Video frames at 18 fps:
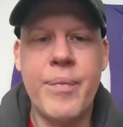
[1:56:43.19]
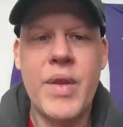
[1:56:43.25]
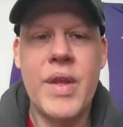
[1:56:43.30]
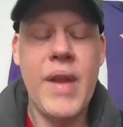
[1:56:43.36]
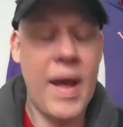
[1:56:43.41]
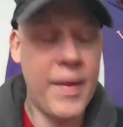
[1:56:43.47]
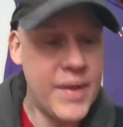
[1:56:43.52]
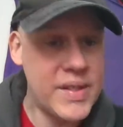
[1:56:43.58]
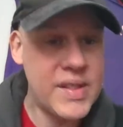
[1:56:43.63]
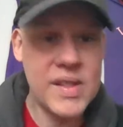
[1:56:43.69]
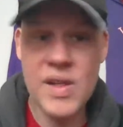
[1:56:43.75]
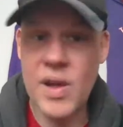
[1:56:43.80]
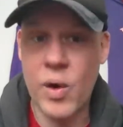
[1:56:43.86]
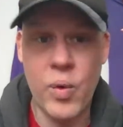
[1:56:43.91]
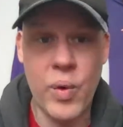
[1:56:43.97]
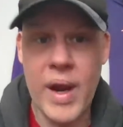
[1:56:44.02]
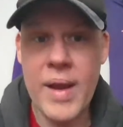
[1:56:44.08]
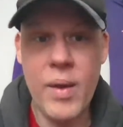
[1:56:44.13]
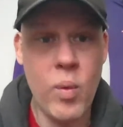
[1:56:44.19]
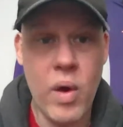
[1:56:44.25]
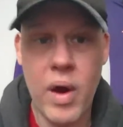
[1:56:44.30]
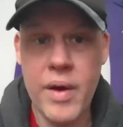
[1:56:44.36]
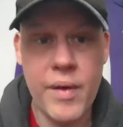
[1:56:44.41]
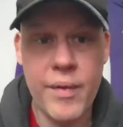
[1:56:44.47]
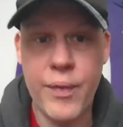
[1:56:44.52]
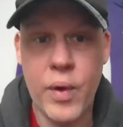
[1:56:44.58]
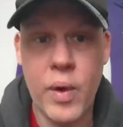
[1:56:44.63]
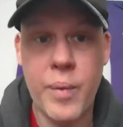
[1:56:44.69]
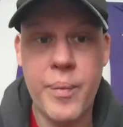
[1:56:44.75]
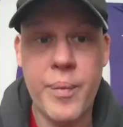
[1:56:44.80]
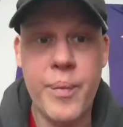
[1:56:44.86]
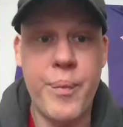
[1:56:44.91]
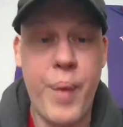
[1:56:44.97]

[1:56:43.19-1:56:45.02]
Now, this is a great, wonderful,